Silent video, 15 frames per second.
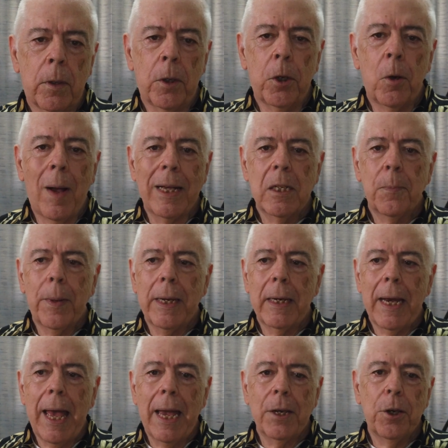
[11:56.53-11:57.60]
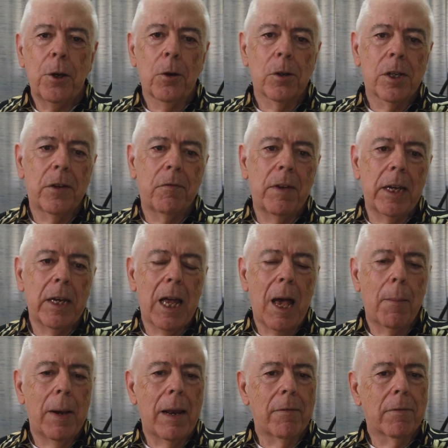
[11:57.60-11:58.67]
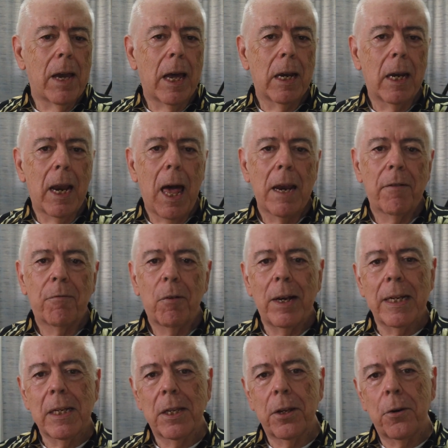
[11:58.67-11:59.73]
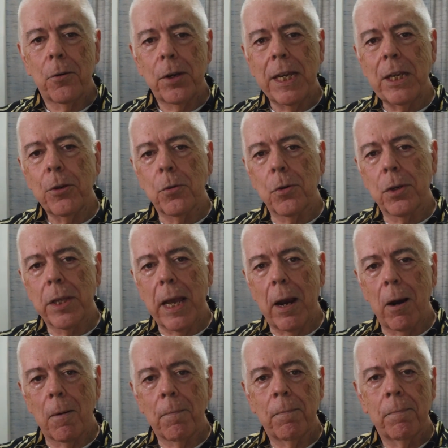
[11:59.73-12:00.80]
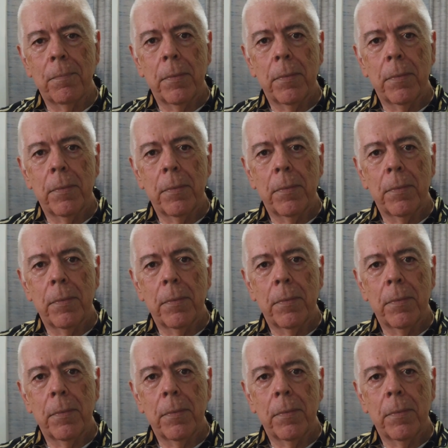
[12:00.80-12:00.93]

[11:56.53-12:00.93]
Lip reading: You know, I spent 9 years in Vietnam, and I've got a lot of friends that are teachers there.